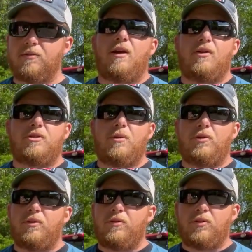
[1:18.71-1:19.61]
I was able
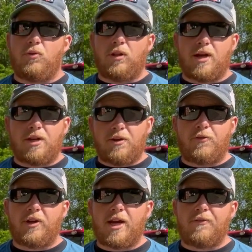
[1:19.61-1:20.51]
to do a lot of
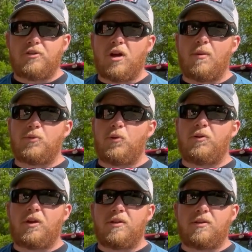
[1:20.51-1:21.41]
different kind of jobs with
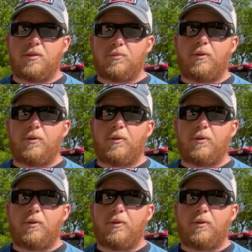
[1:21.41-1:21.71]
it because of the